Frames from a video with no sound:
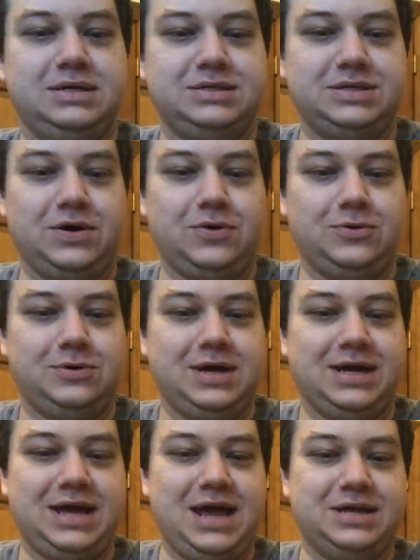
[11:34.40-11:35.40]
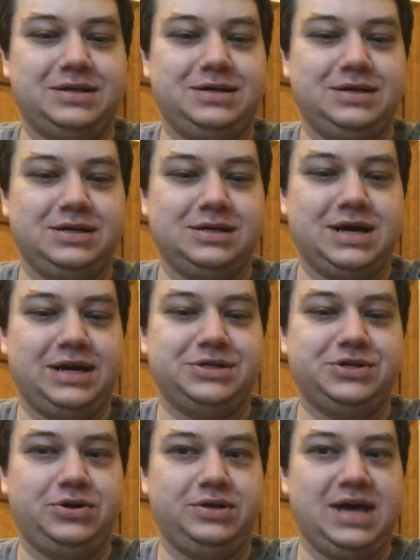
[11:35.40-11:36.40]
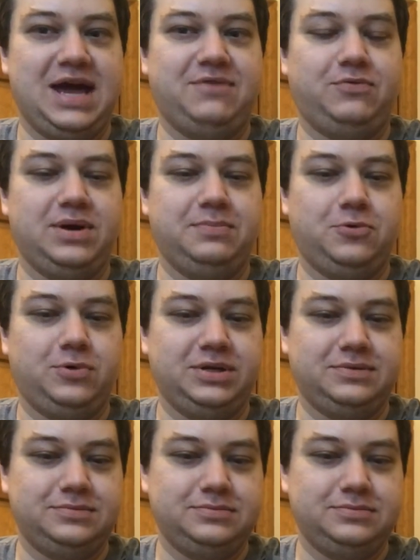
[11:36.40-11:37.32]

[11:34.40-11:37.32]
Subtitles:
So I can't kind of show you the halfway point.